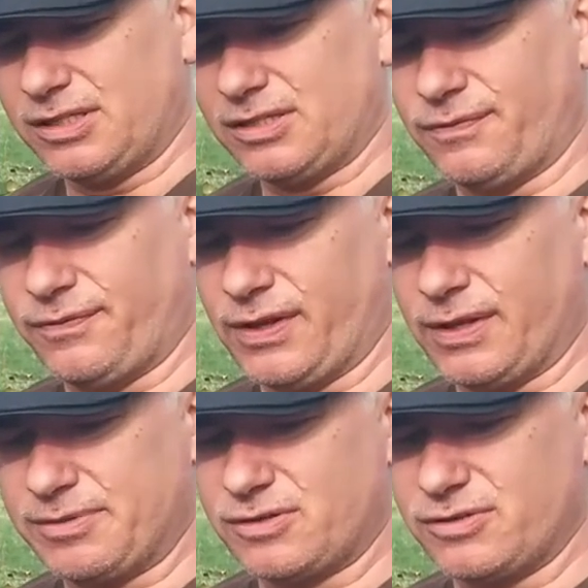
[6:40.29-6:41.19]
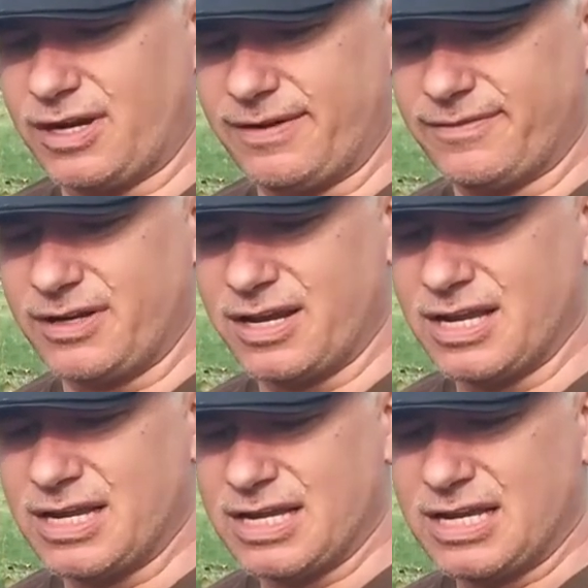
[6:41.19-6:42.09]
It's a Phillips screwdriver.
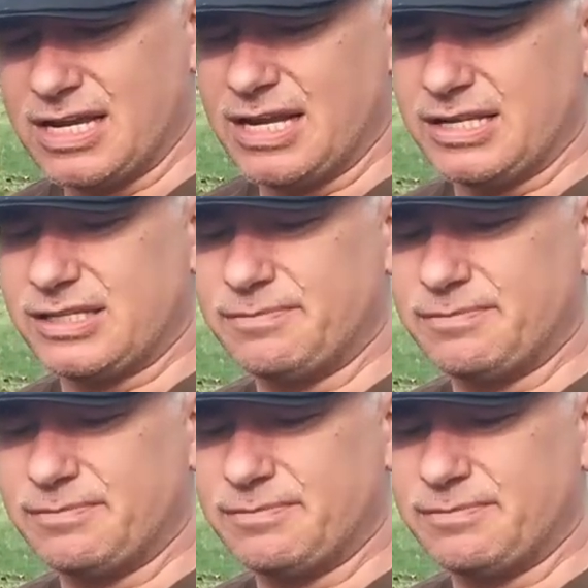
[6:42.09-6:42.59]
It's